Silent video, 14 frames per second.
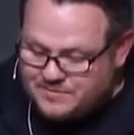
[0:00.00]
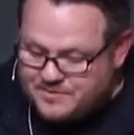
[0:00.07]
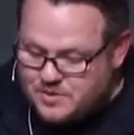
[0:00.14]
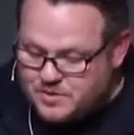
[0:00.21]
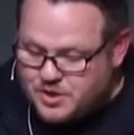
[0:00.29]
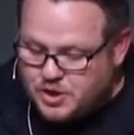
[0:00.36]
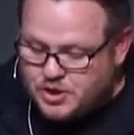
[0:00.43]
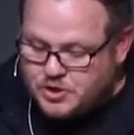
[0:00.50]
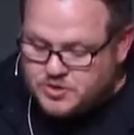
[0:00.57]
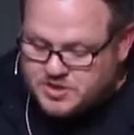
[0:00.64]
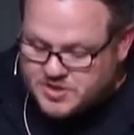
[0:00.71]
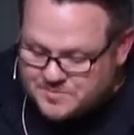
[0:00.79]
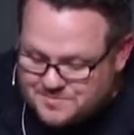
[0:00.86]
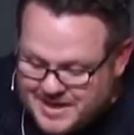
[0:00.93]
No, you, you
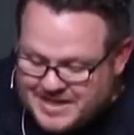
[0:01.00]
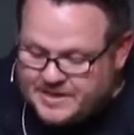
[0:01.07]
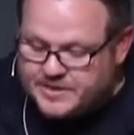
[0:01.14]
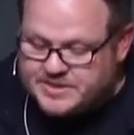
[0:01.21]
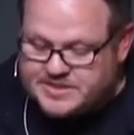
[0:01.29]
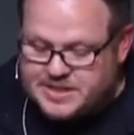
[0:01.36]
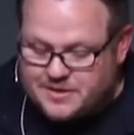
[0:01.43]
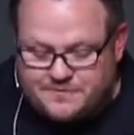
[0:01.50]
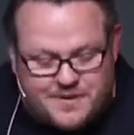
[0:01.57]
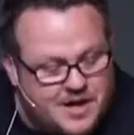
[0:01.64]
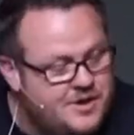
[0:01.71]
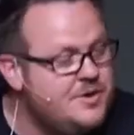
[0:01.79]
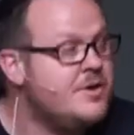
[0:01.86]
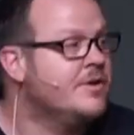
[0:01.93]
submit yourself
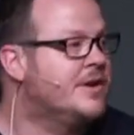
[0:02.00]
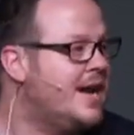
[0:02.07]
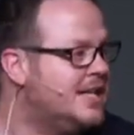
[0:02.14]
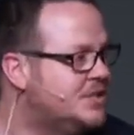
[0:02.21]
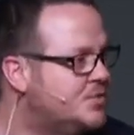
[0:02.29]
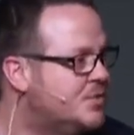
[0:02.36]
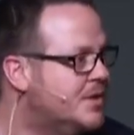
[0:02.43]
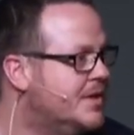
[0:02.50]
under God's word.